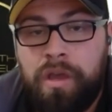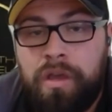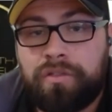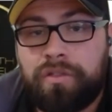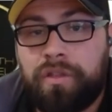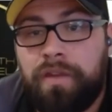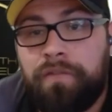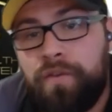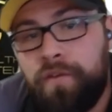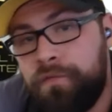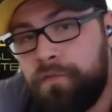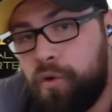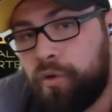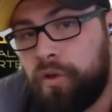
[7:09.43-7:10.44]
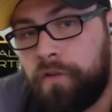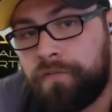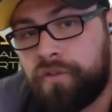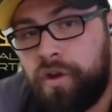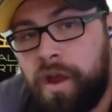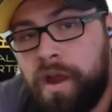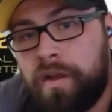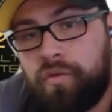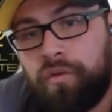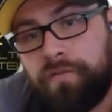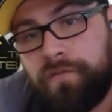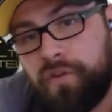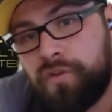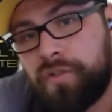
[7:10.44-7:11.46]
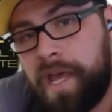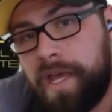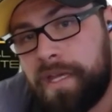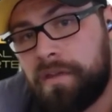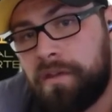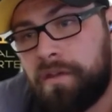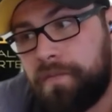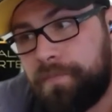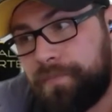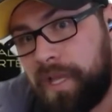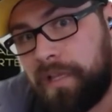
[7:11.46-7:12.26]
So that if you fall off track or if you take a